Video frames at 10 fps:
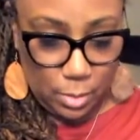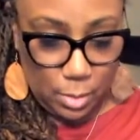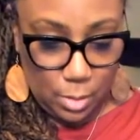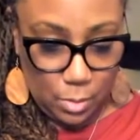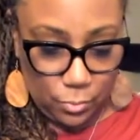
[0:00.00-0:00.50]

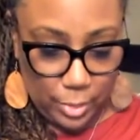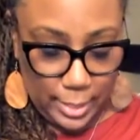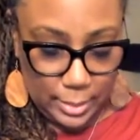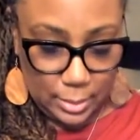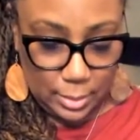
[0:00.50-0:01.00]
All
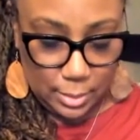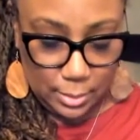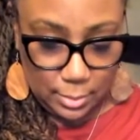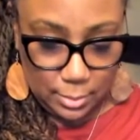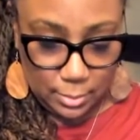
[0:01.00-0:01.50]
right.
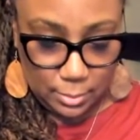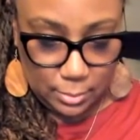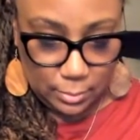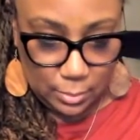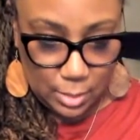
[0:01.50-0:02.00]

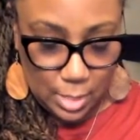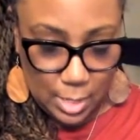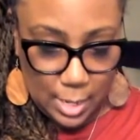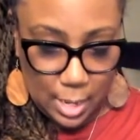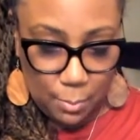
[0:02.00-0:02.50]

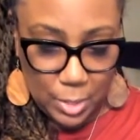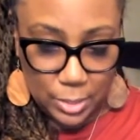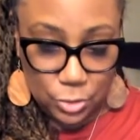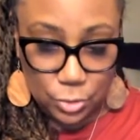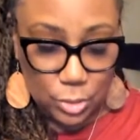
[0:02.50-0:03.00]
And
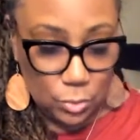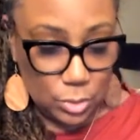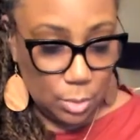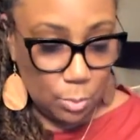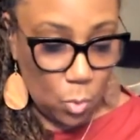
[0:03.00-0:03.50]
because you're
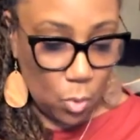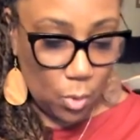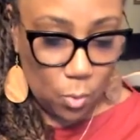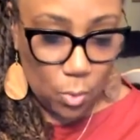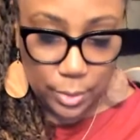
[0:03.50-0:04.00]
using more
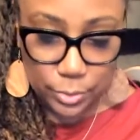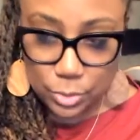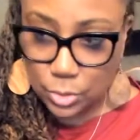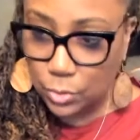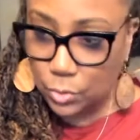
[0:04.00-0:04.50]
oils
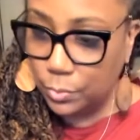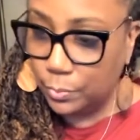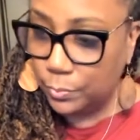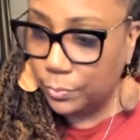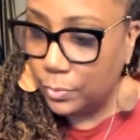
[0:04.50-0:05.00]
too,
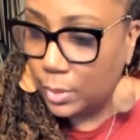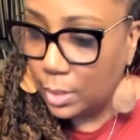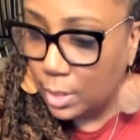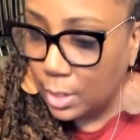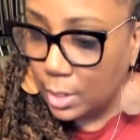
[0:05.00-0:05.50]

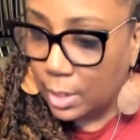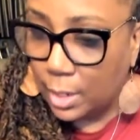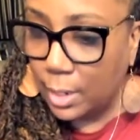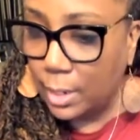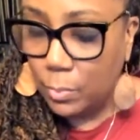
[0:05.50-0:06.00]

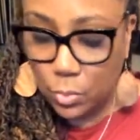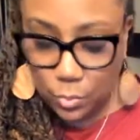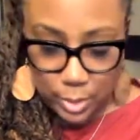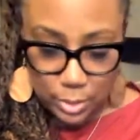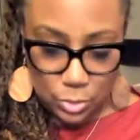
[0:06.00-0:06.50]
I am
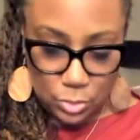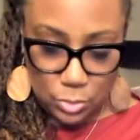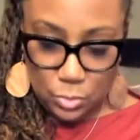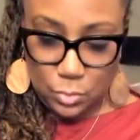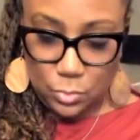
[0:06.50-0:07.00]
going
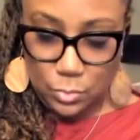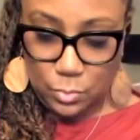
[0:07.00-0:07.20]
to,